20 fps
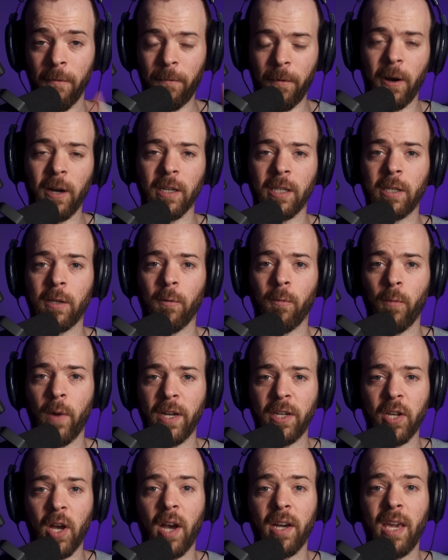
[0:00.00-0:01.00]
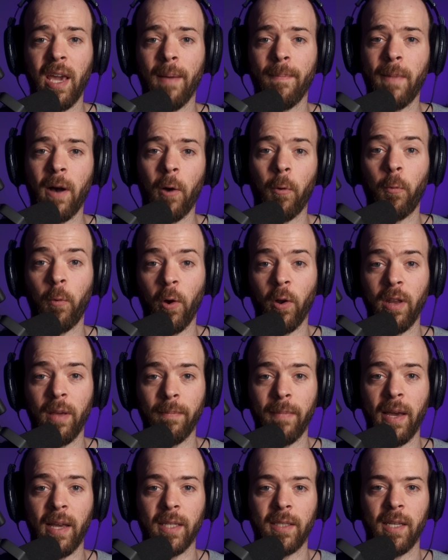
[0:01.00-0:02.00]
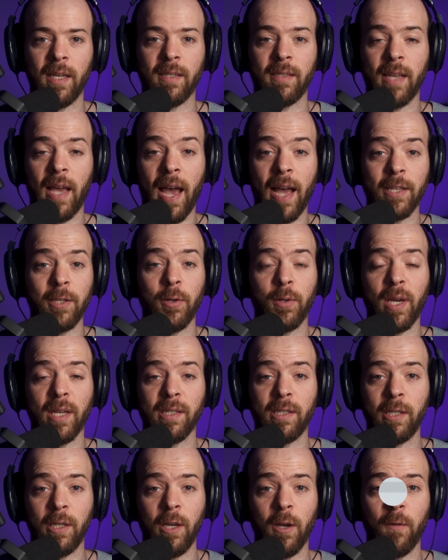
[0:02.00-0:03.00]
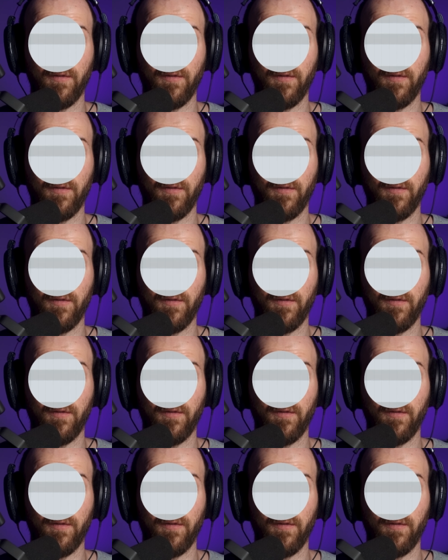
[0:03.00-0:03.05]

First, when talking about rolling basses, as you can see